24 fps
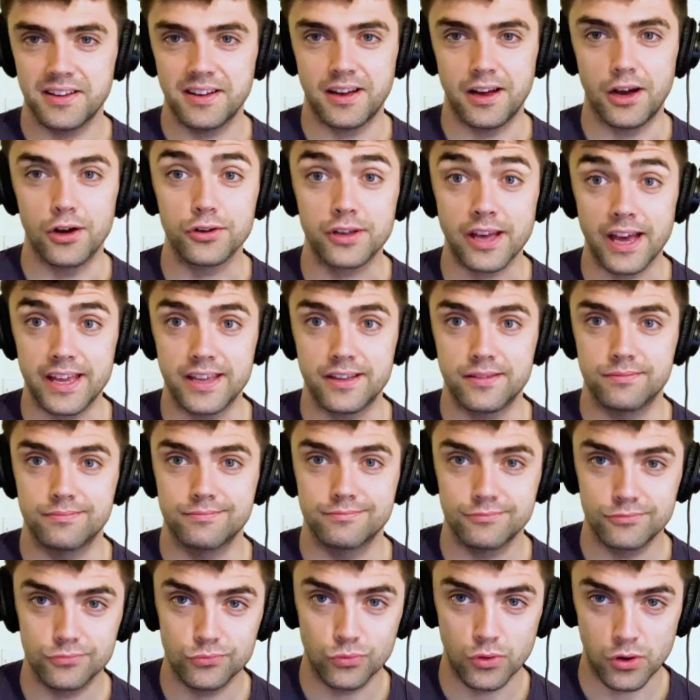Okay,
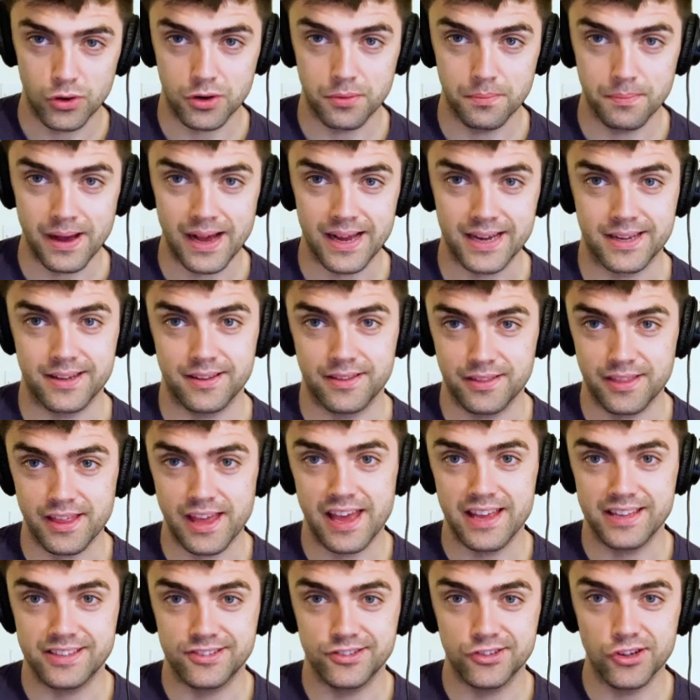welcome back.
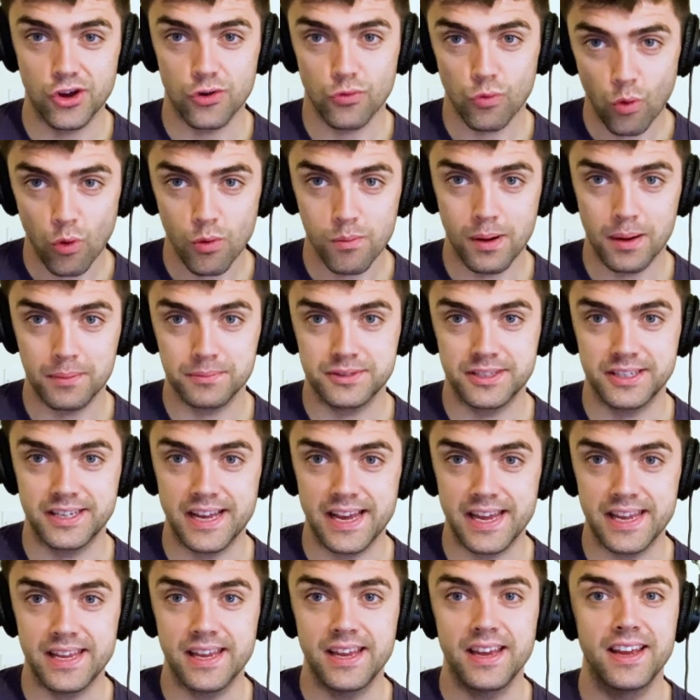There's no warm-up
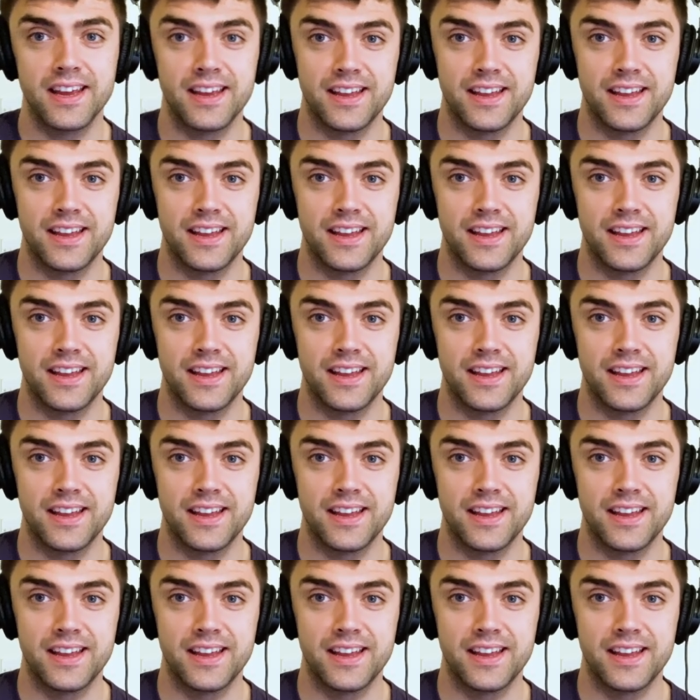today.